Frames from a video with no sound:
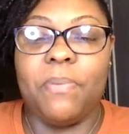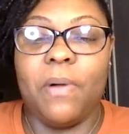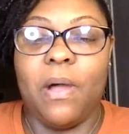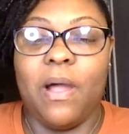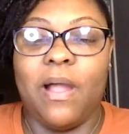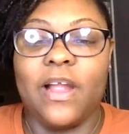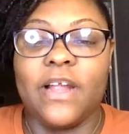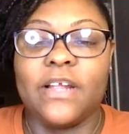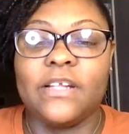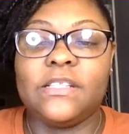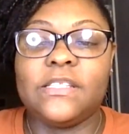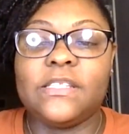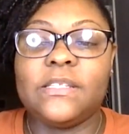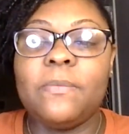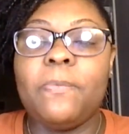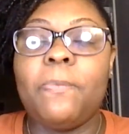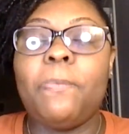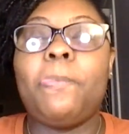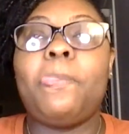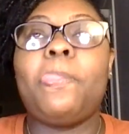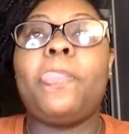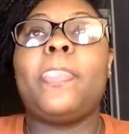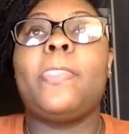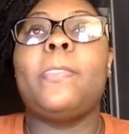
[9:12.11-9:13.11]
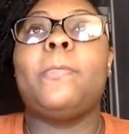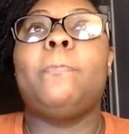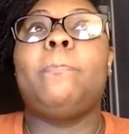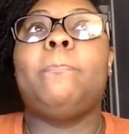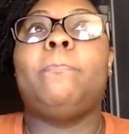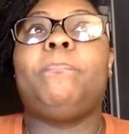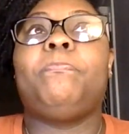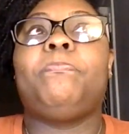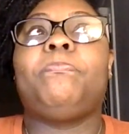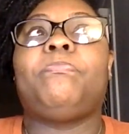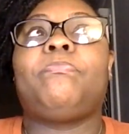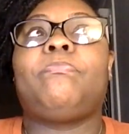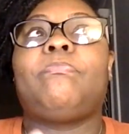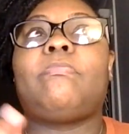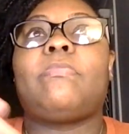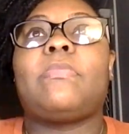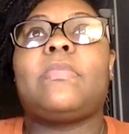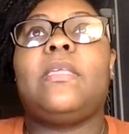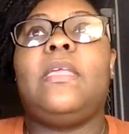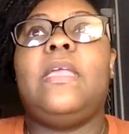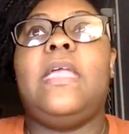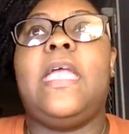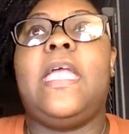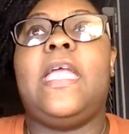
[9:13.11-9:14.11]
parts.
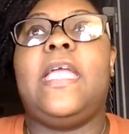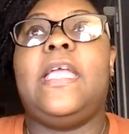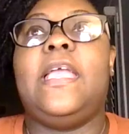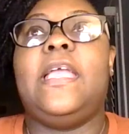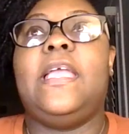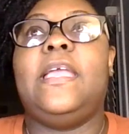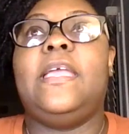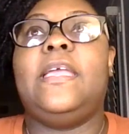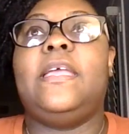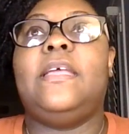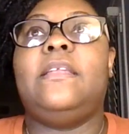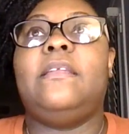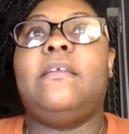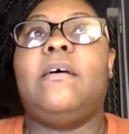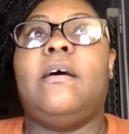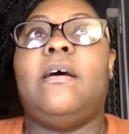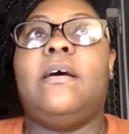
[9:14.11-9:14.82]
And,